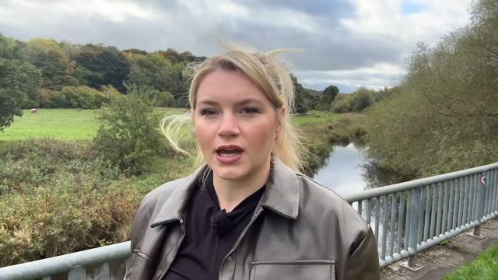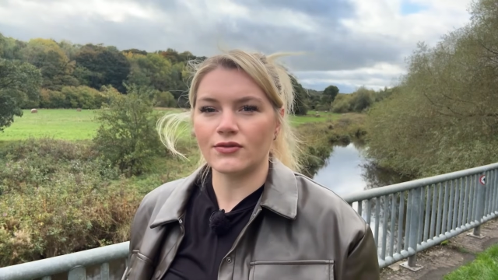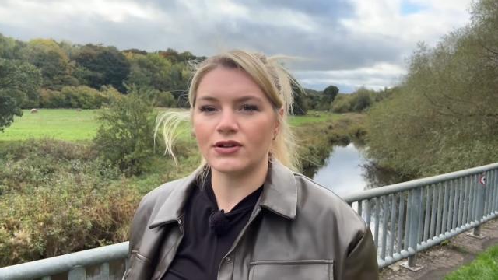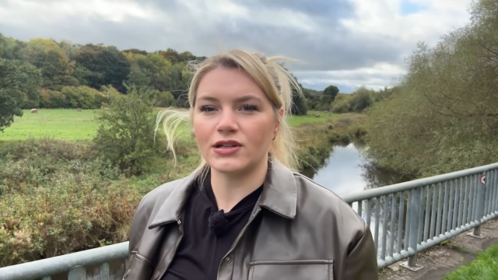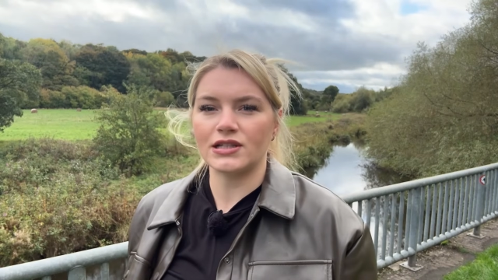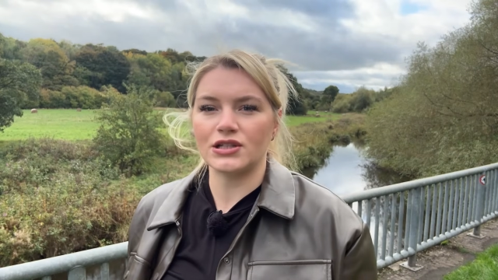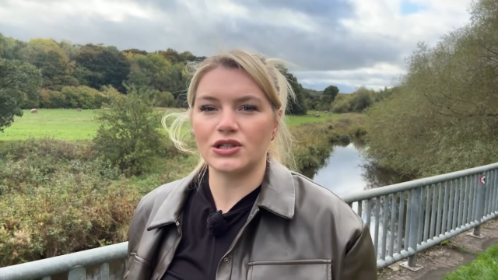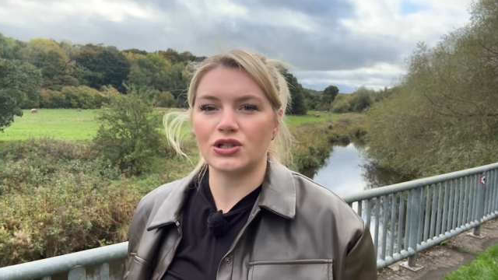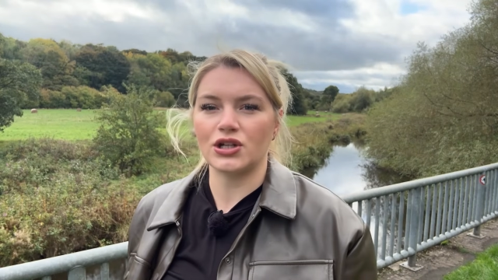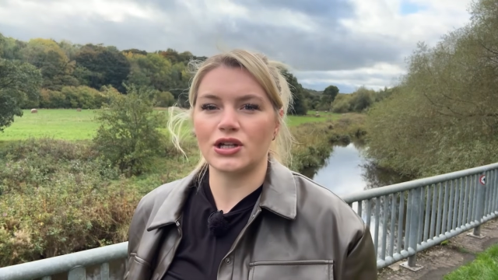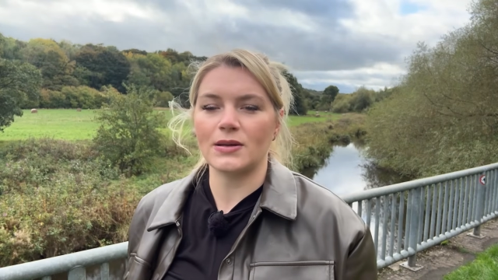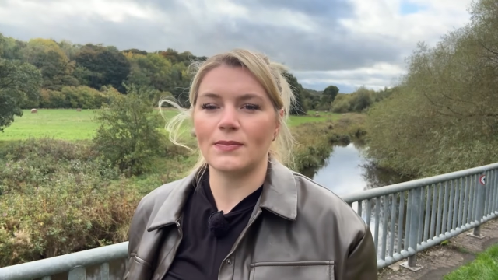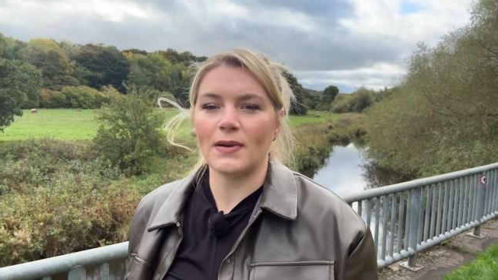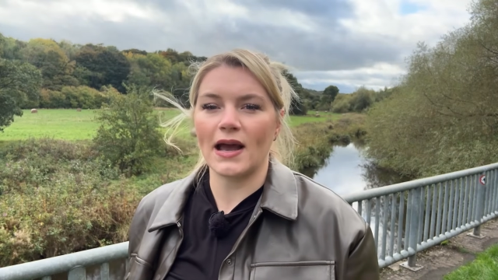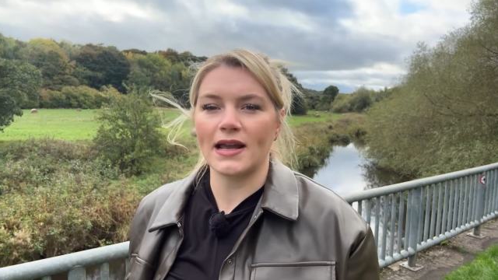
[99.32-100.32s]
A recent
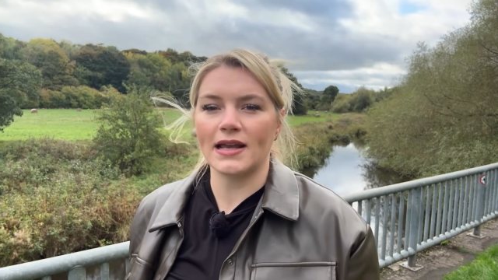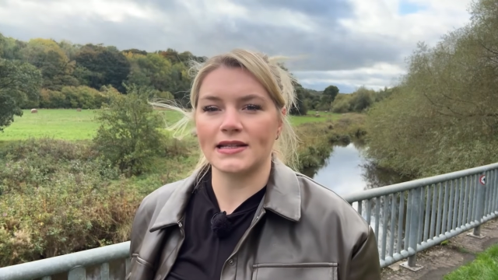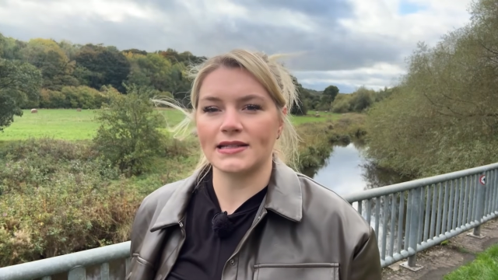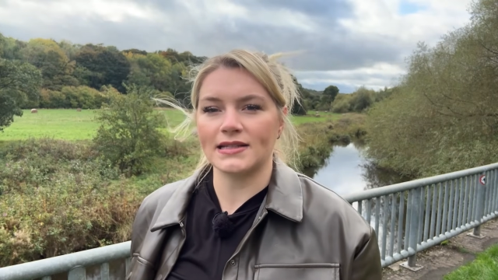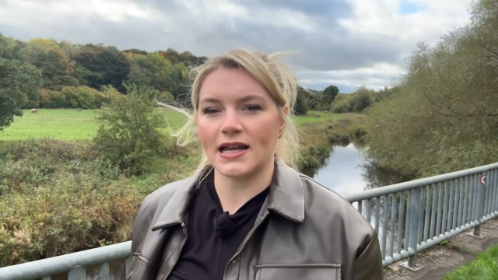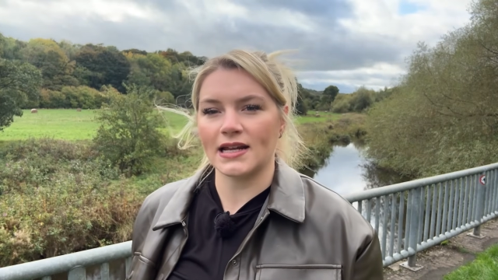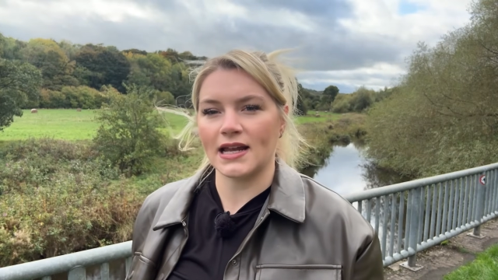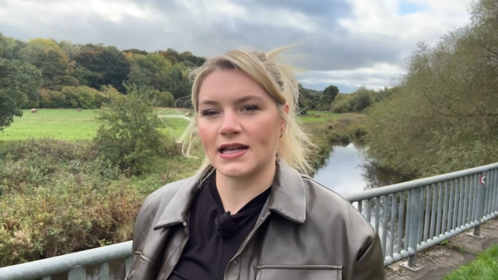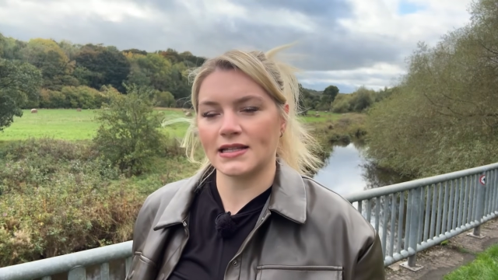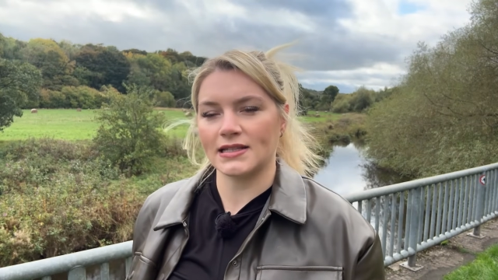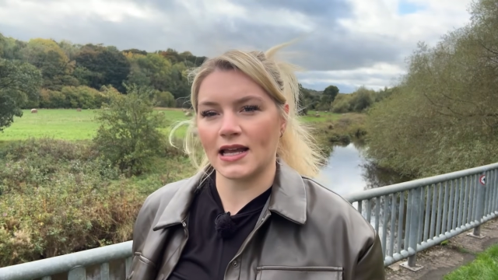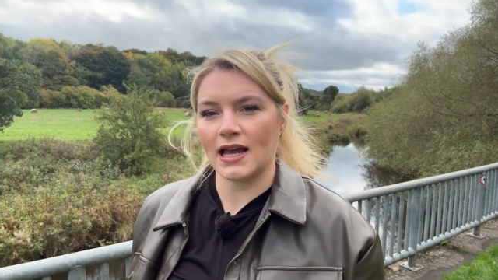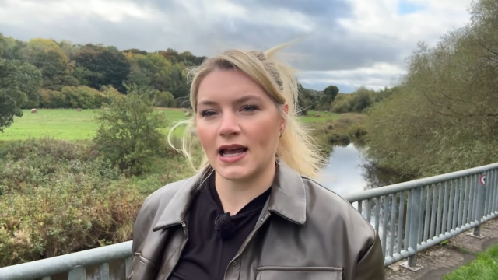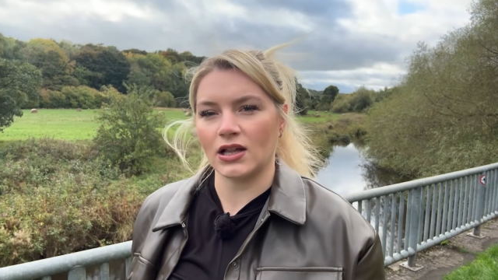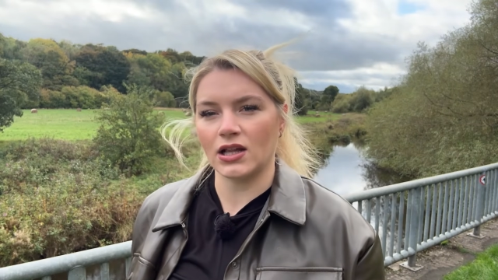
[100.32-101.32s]
study by
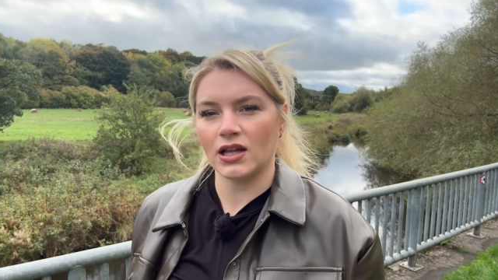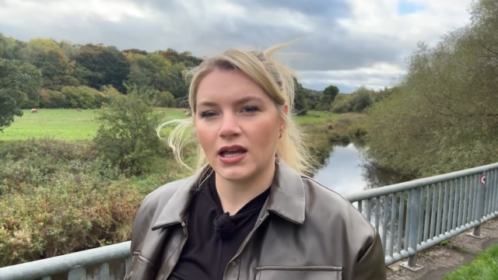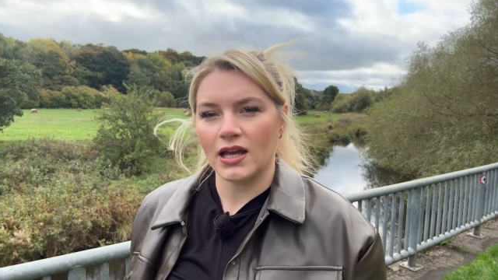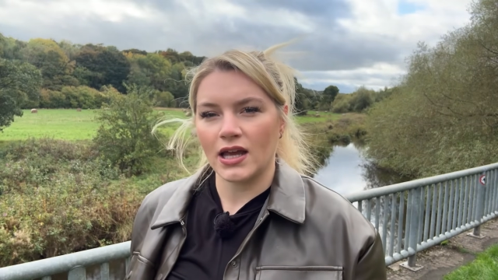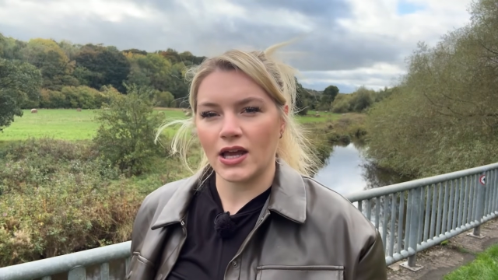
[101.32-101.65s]
ZSL